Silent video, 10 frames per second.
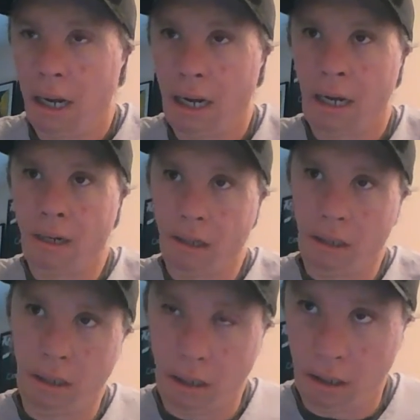And
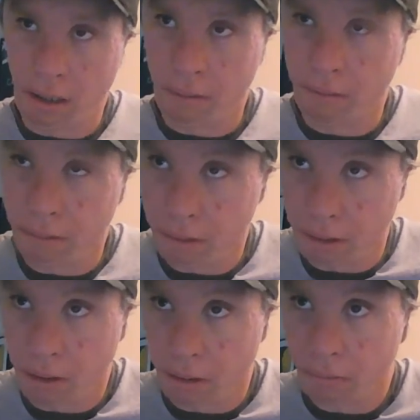
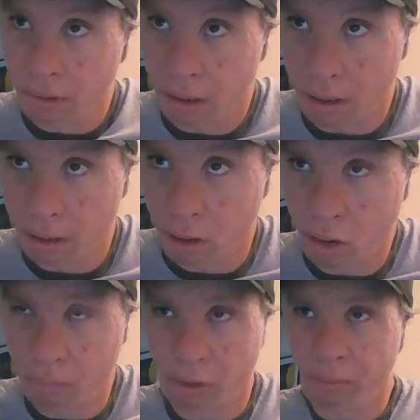the
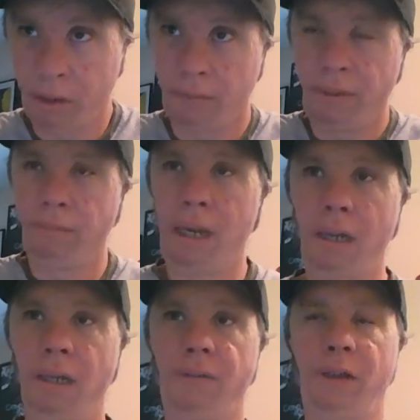whole purpose of me
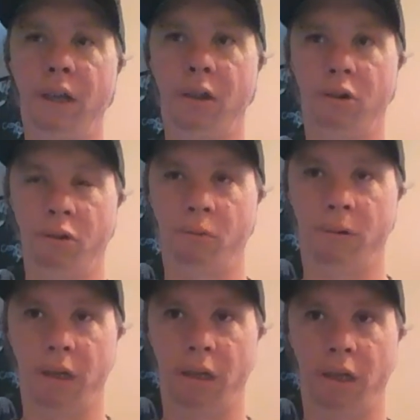making these videos
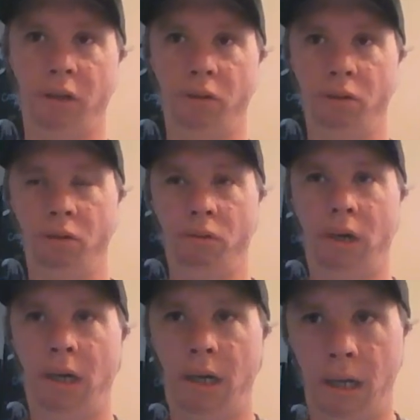was to
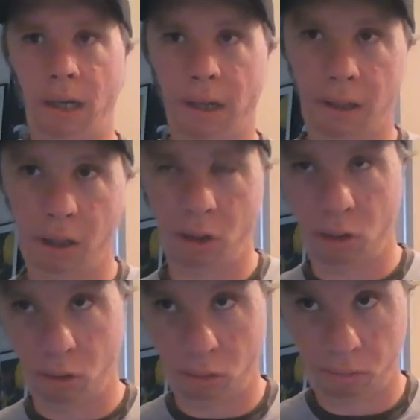
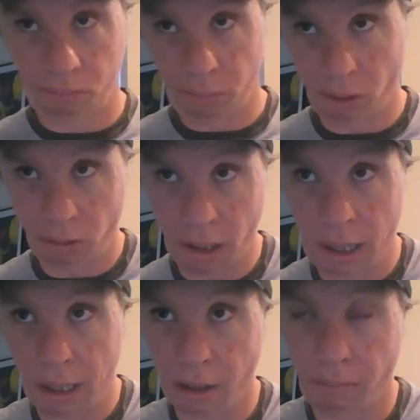show you
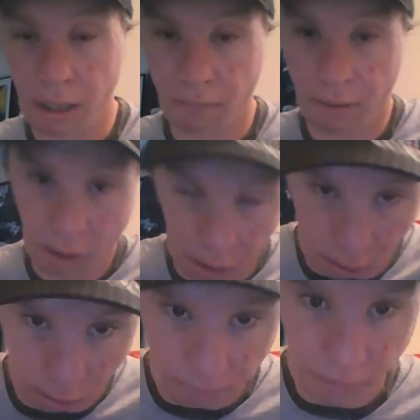guys my
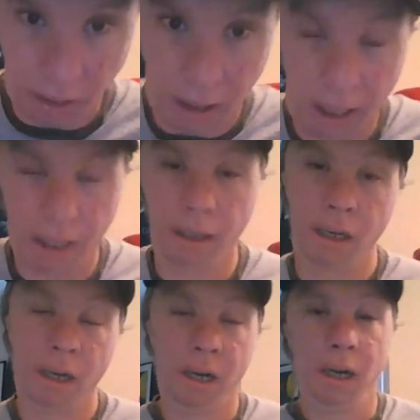adventure side.
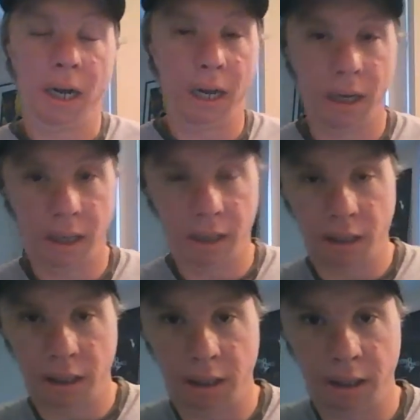
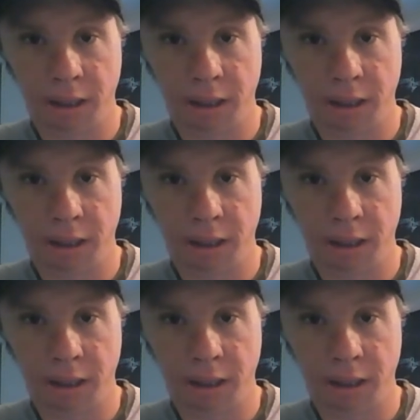And